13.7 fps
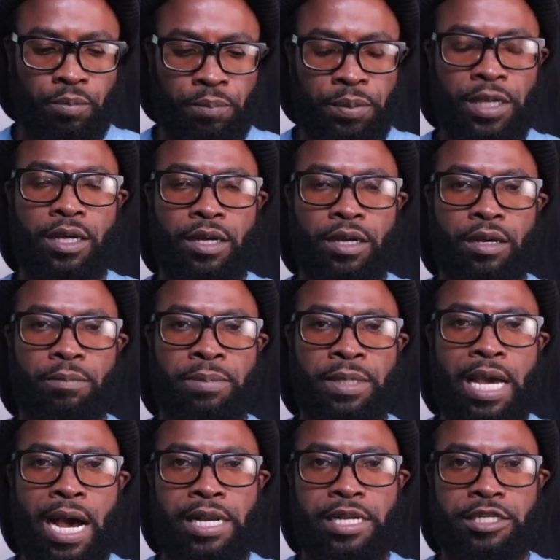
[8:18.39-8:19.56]
pick be
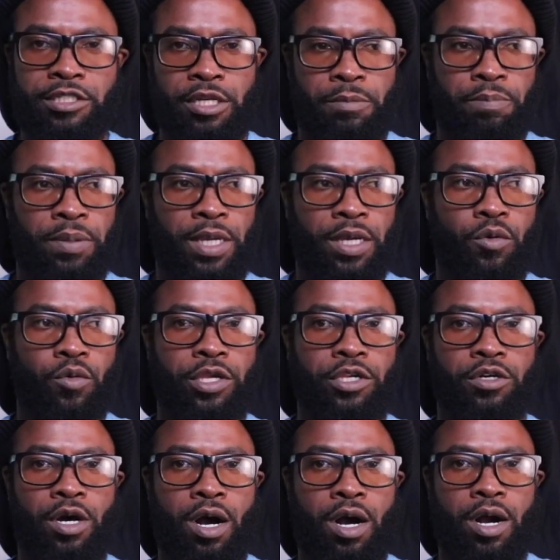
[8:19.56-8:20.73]
honest and pick where you
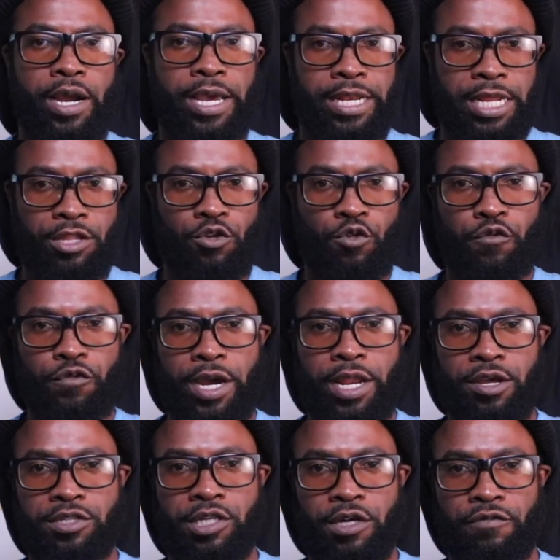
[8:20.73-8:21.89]
are and then you find
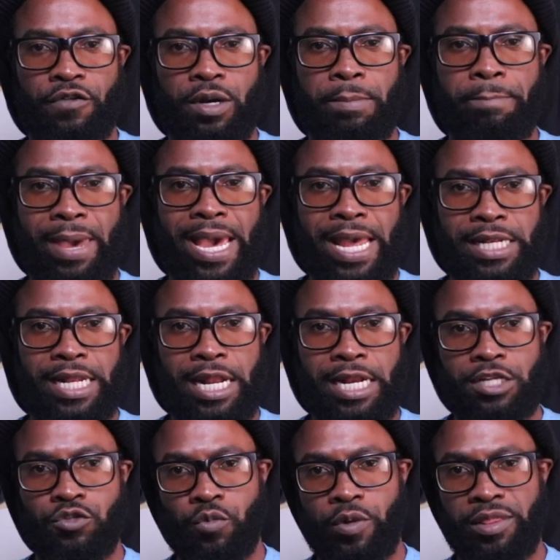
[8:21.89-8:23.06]
yourself a man that
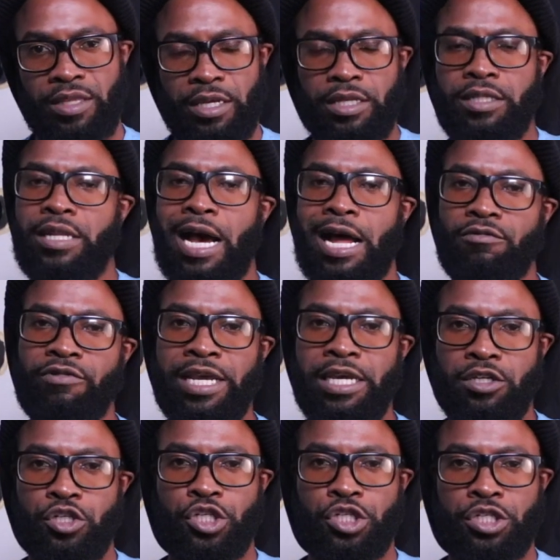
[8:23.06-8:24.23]
is within that
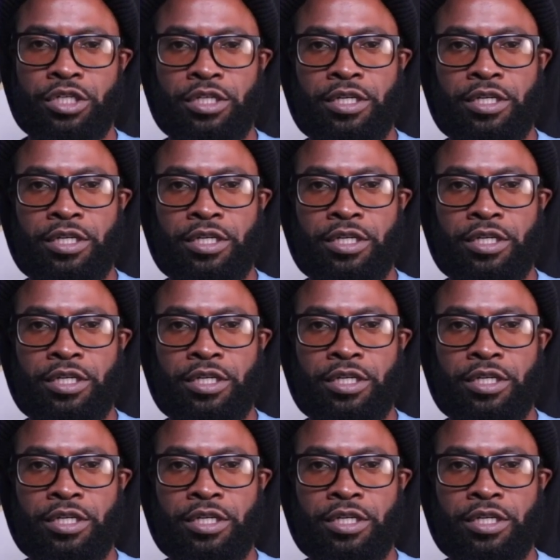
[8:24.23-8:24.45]
range